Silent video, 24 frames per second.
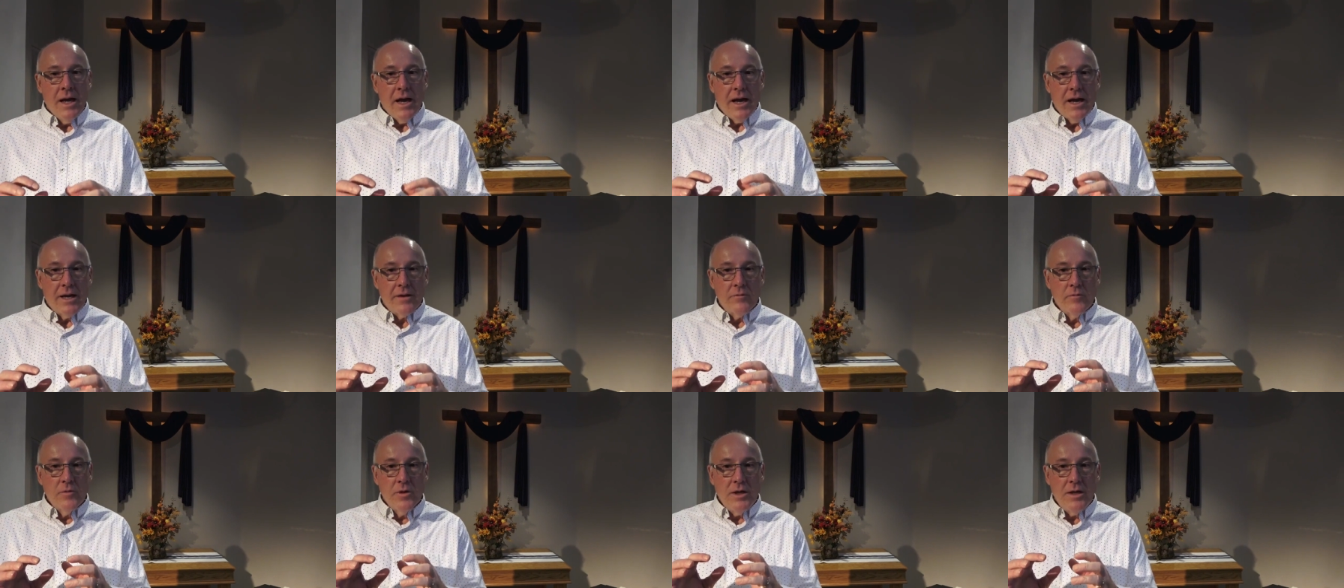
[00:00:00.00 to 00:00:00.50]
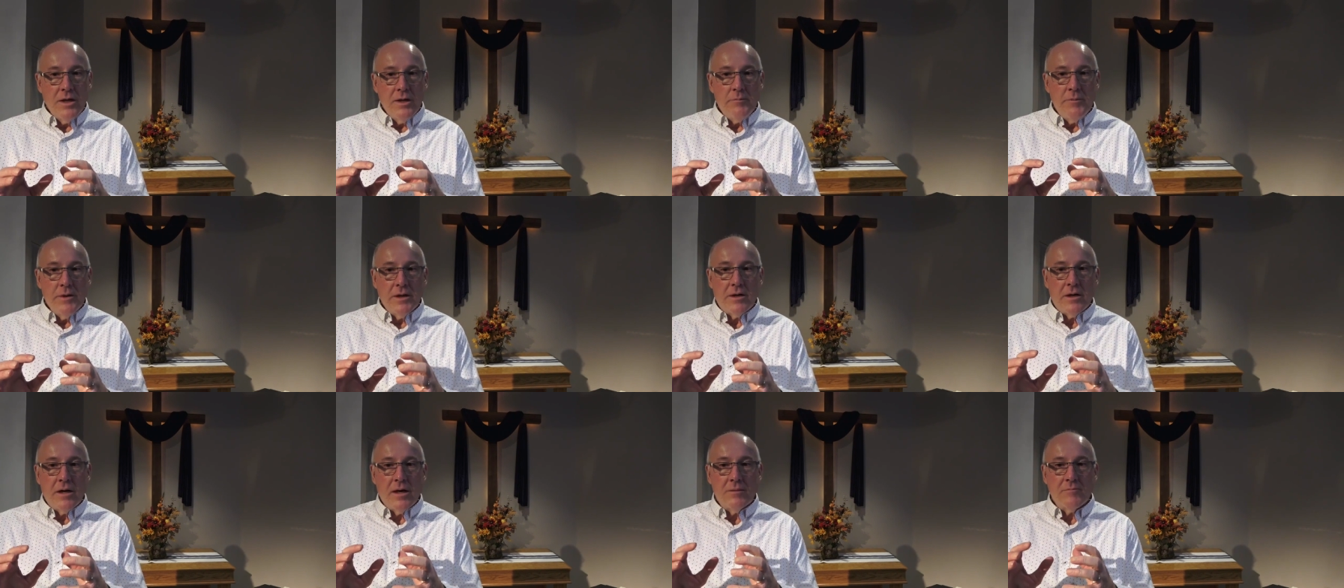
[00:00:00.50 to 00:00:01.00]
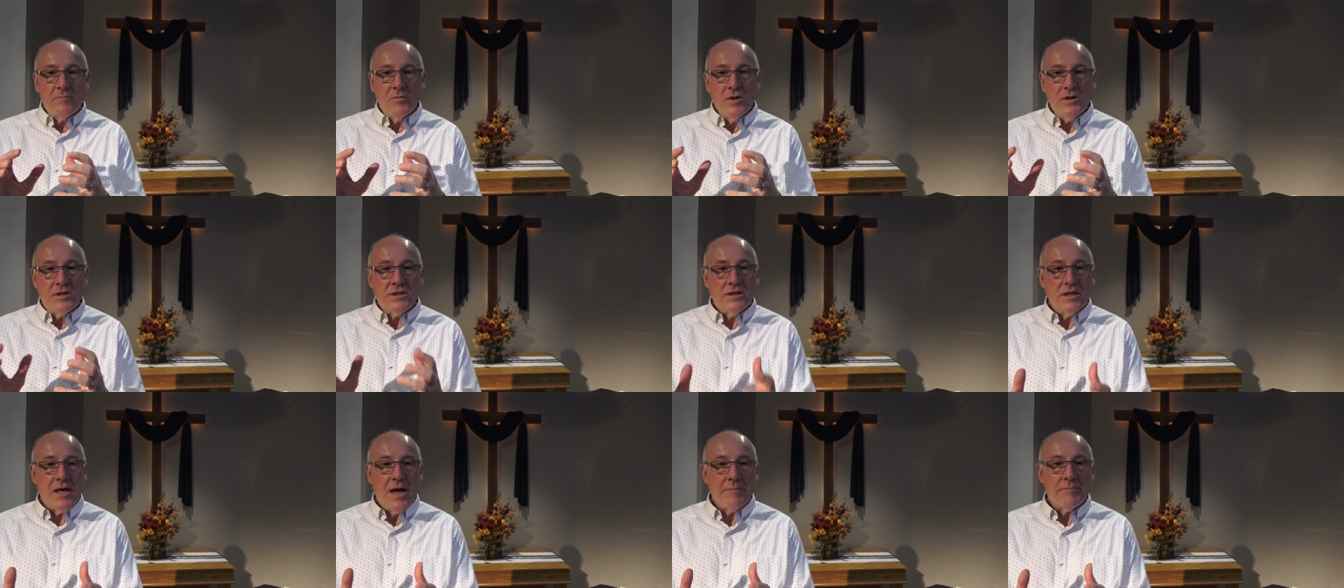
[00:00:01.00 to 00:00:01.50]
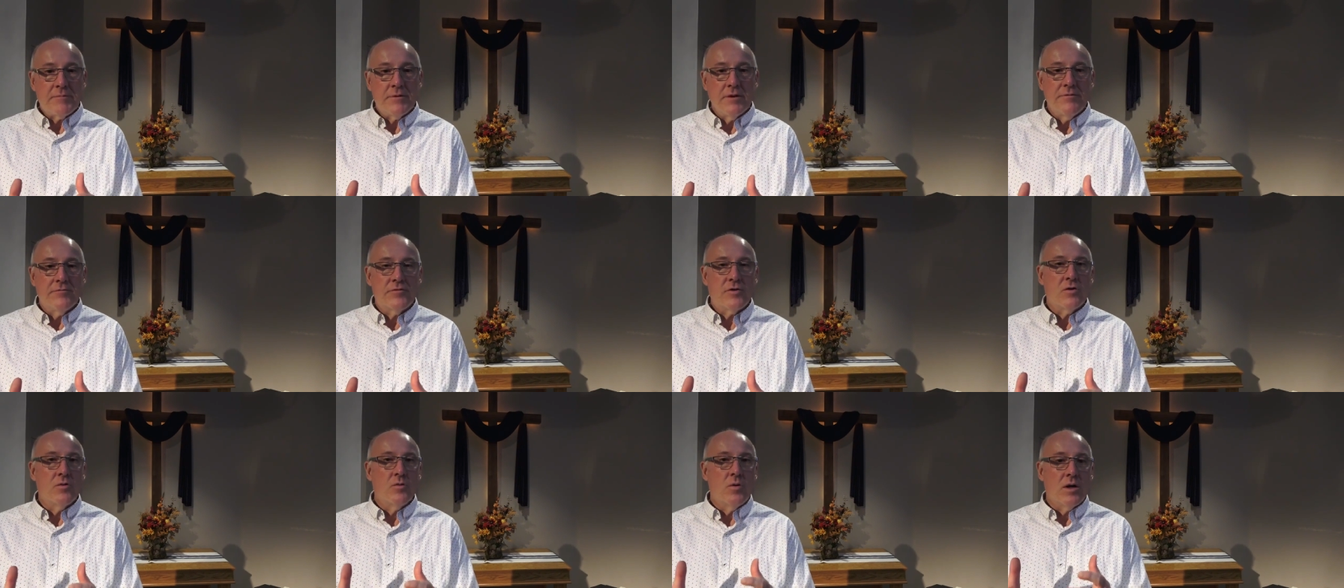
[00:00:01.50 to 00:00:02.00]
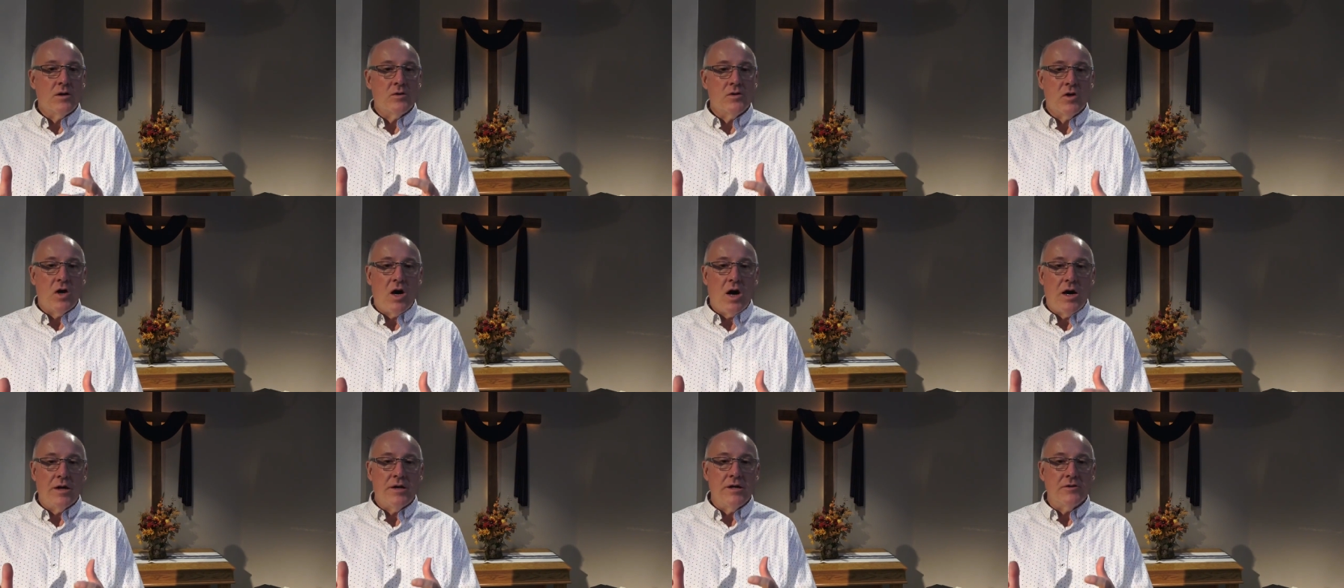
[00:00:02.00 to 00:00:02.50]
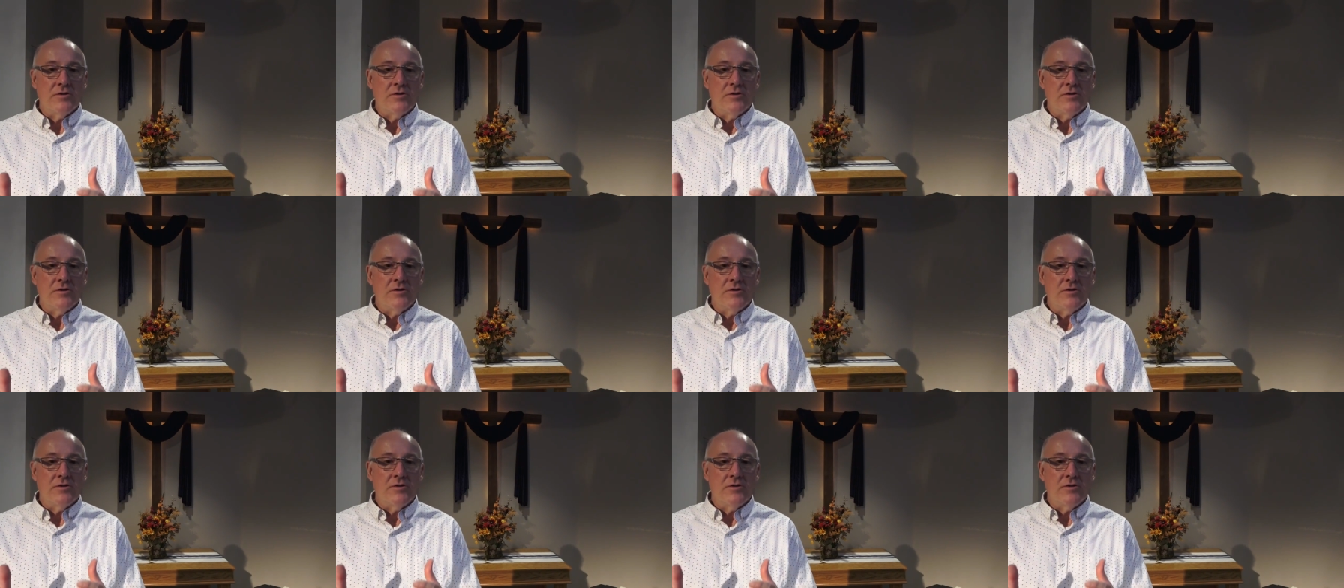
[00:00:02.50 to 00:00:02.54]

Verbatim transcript: and we become receptive to what God